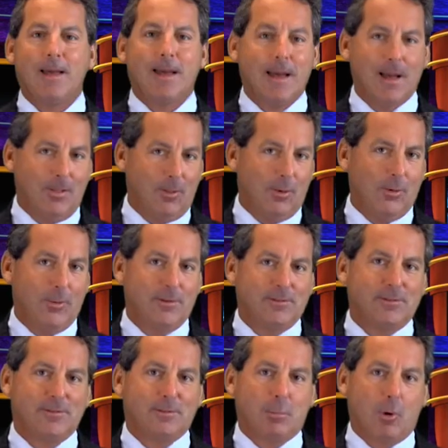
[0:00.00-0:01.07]
Hello,
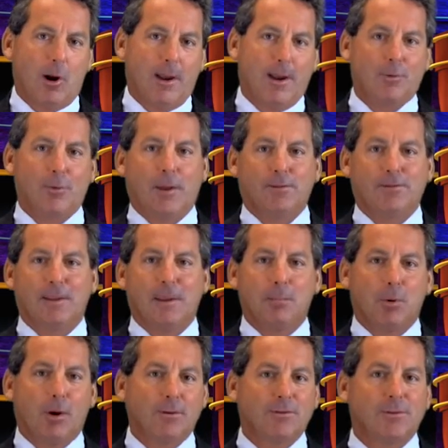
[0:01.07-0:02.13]
this is Brian Resney,
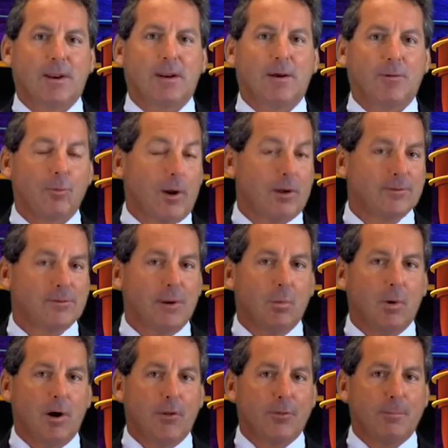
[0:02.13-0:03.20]
President of Resney
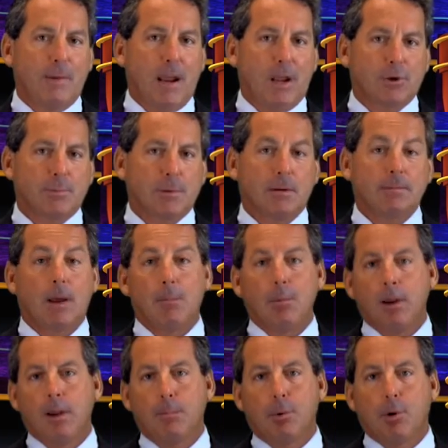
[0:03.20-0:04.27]
Wealth Management. I'm
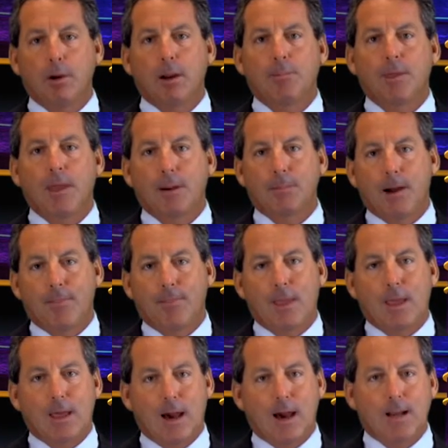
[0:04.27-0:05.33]
bringing an important update about
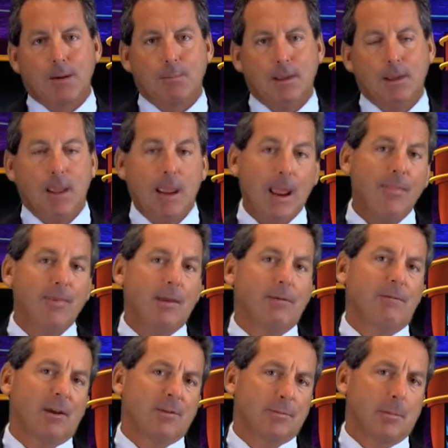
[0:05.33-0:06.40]
the economy and the
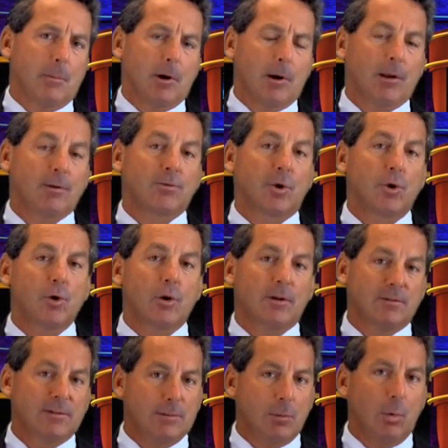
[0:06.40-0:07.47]
investment market so you
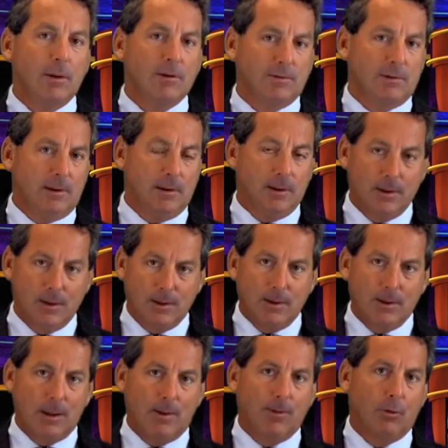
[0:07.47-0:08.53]
can see what we see
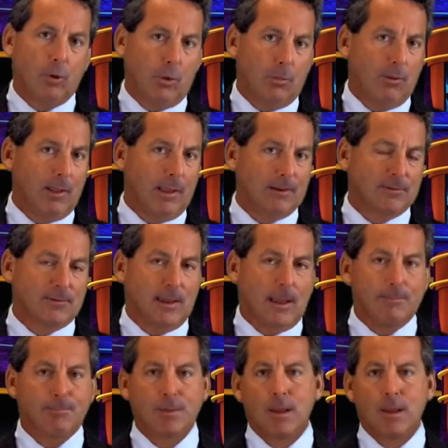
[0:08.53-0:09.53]
in the global landscape.